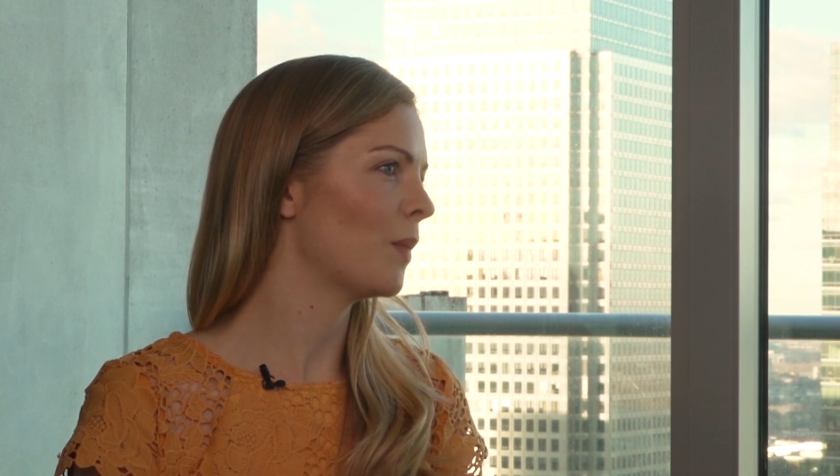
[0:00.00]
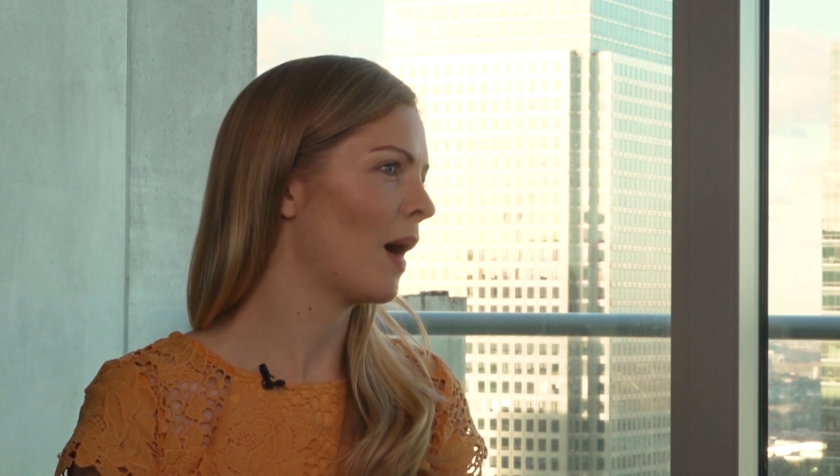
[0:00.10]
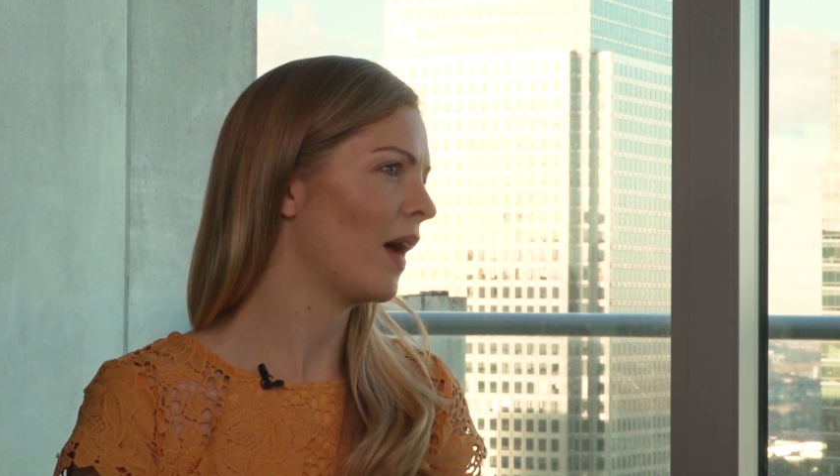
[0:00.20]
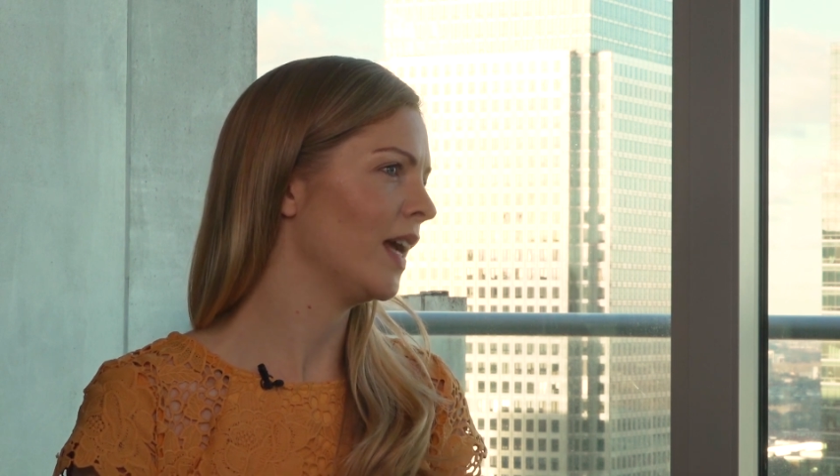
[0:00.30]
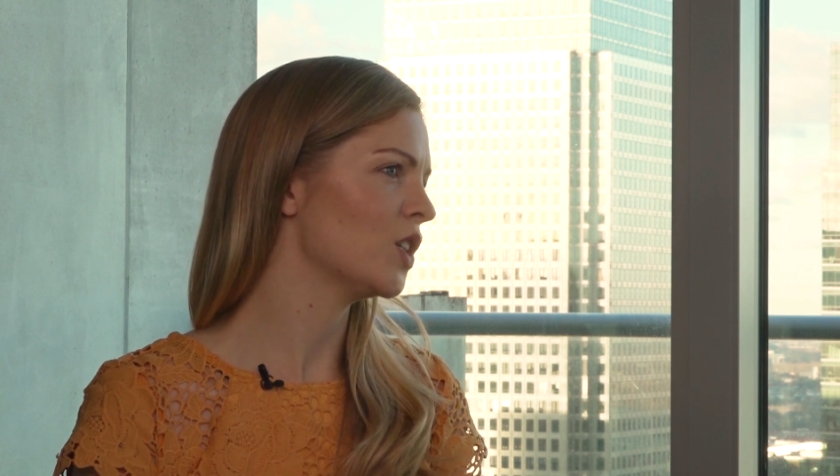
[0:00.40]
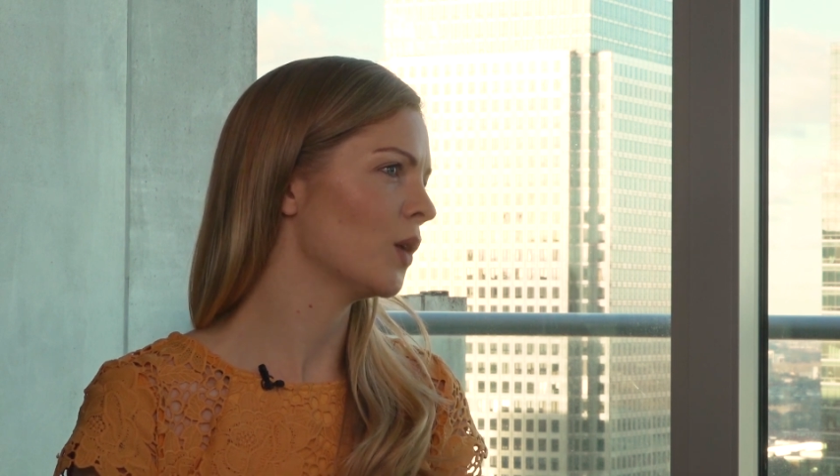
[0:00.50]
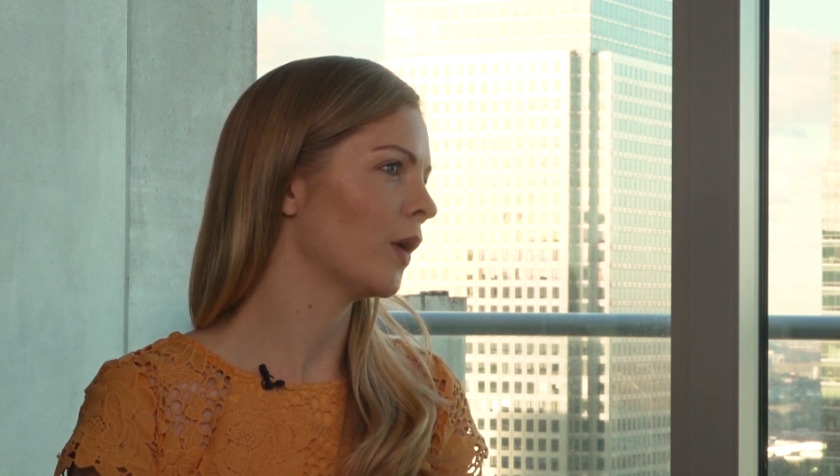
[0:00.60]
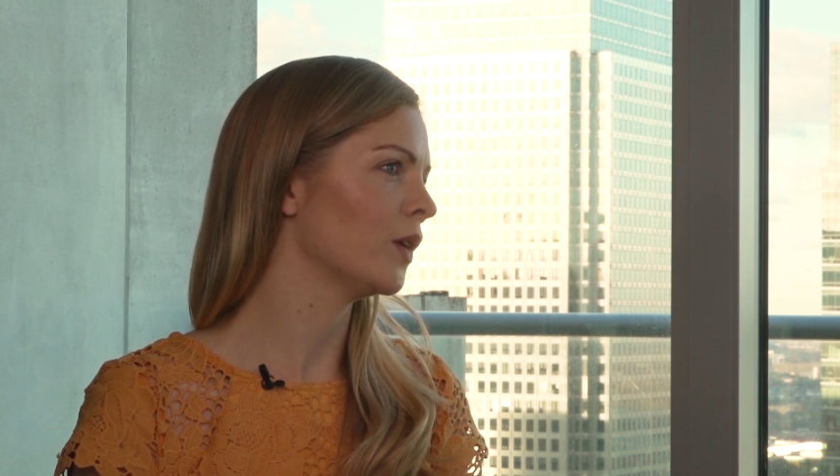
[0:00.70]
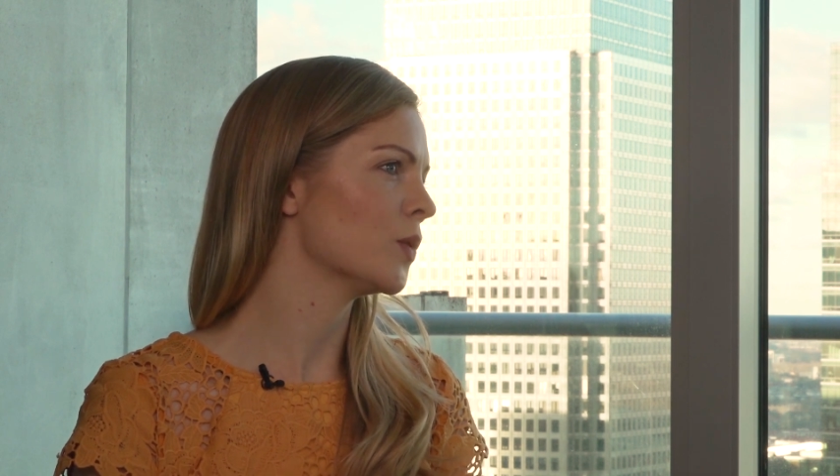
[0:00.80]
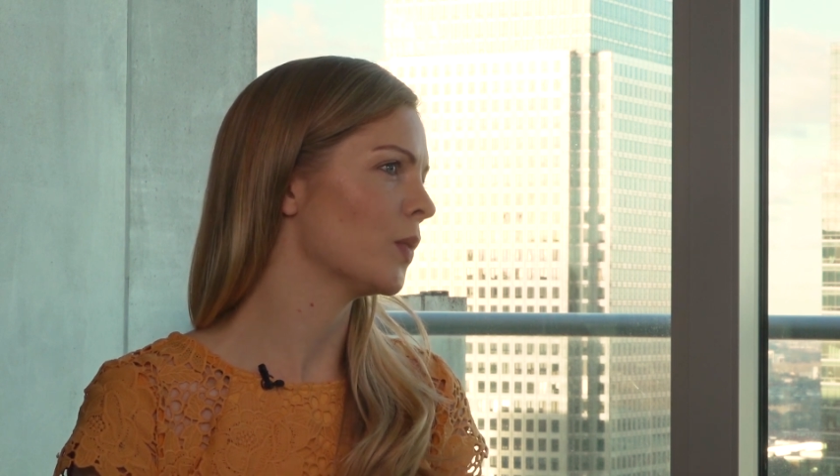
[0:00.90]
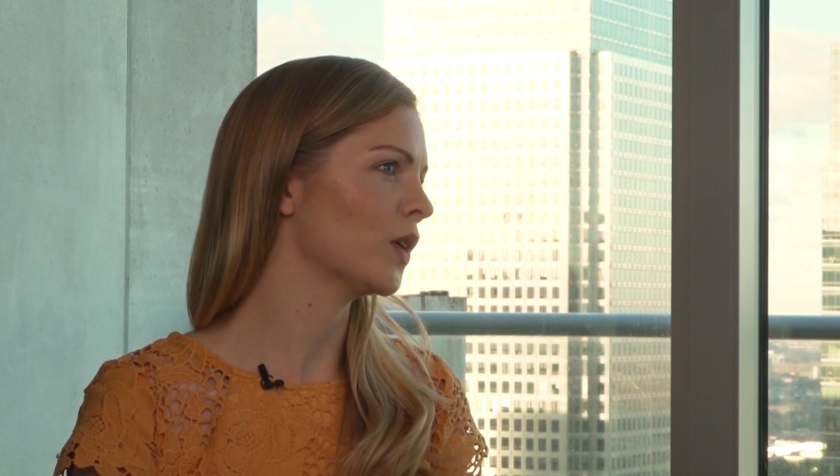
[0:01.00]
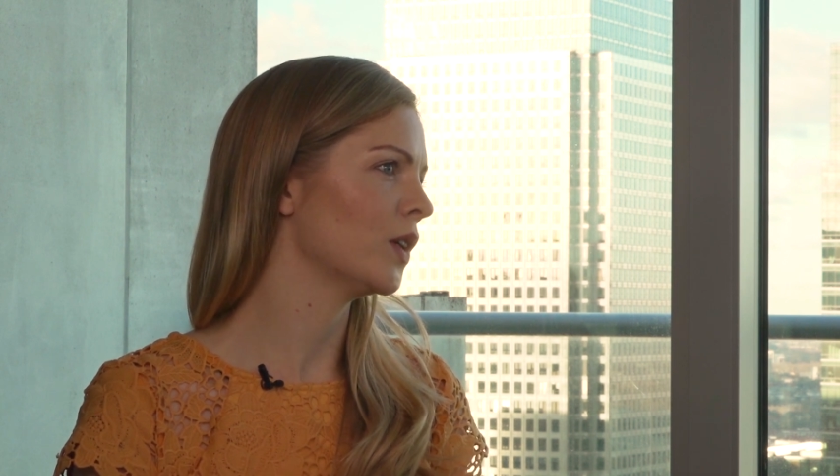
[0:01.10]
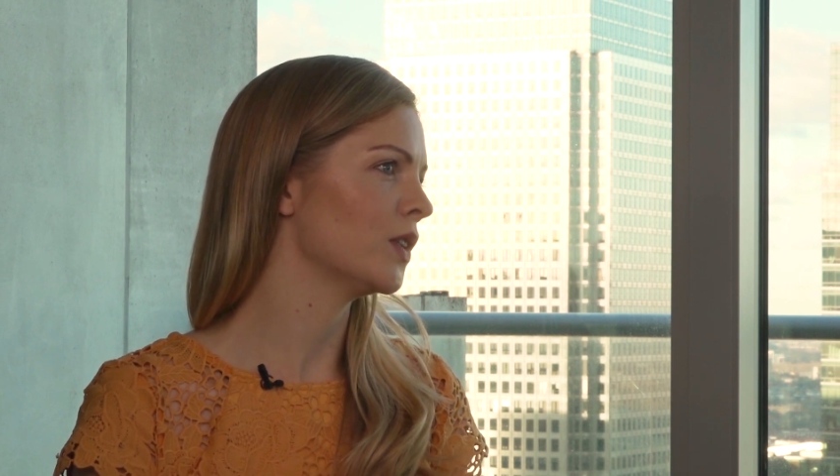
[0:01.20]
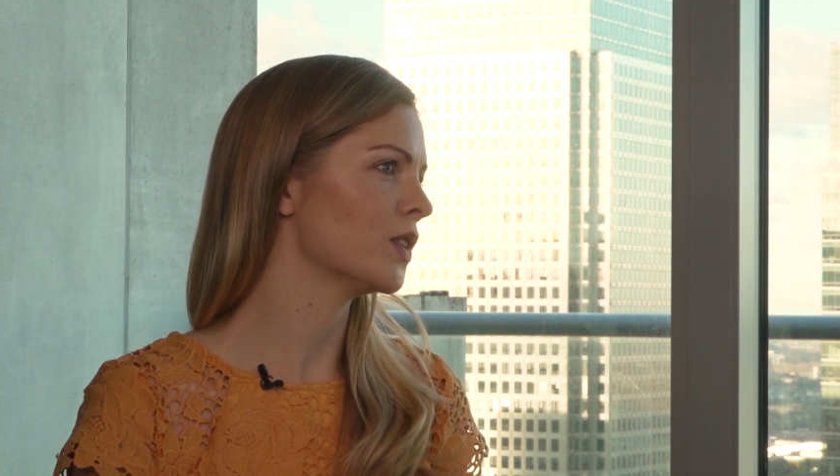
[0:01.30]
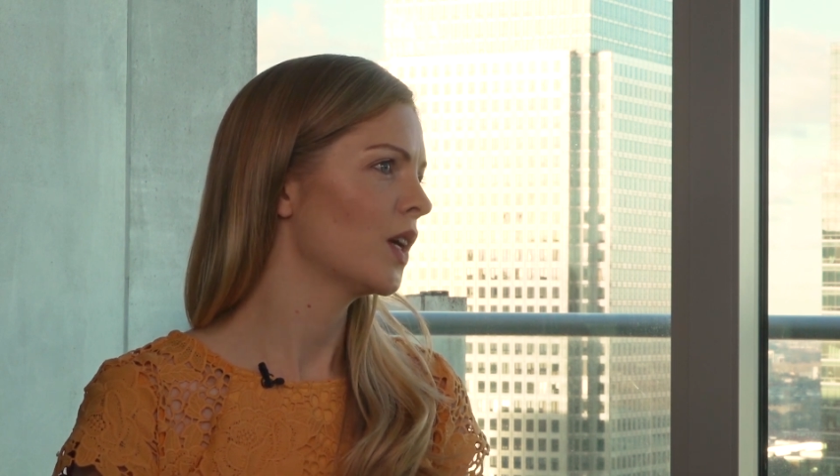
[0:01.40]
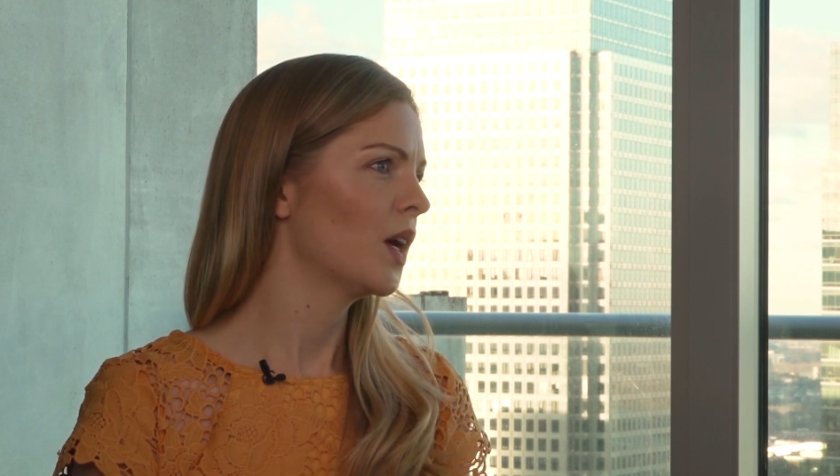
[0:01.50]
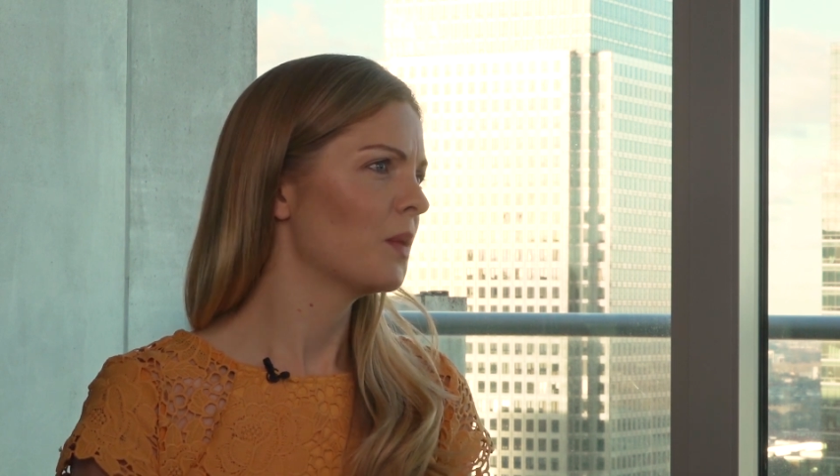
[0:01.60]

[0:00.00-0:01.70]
about HMOs because